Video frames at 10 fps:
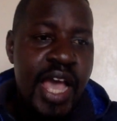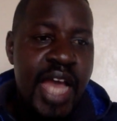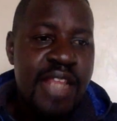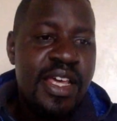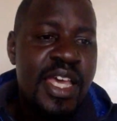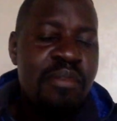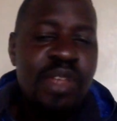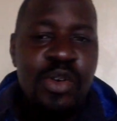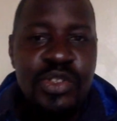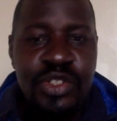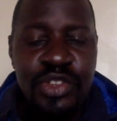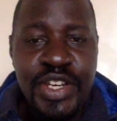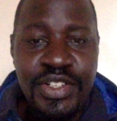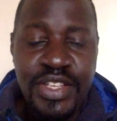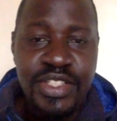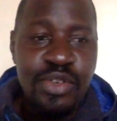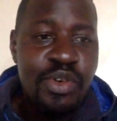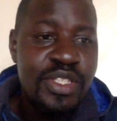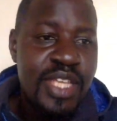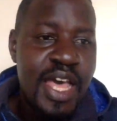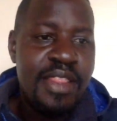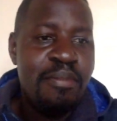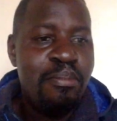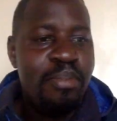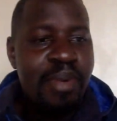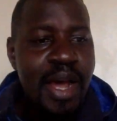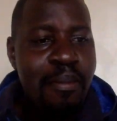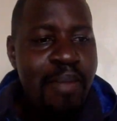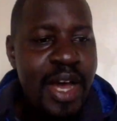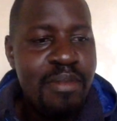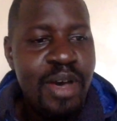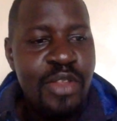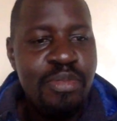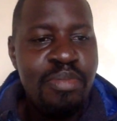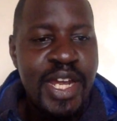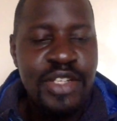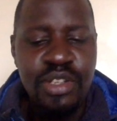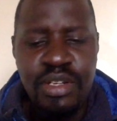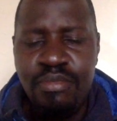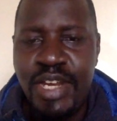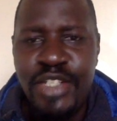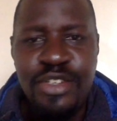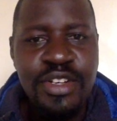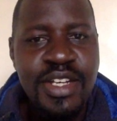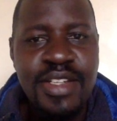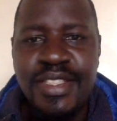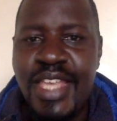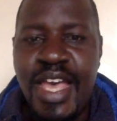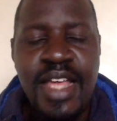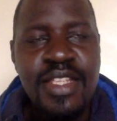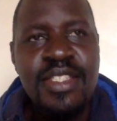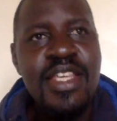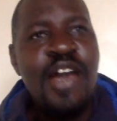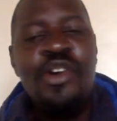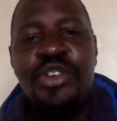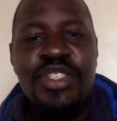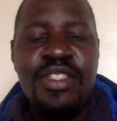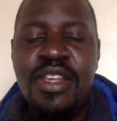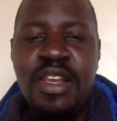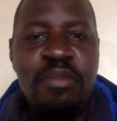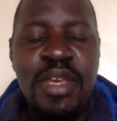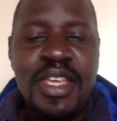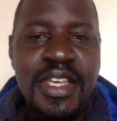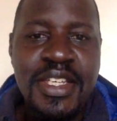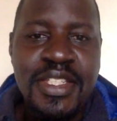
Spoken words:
Another game that was also interesting was the Bournemouth Brighton. Brighton, this young coach is really making it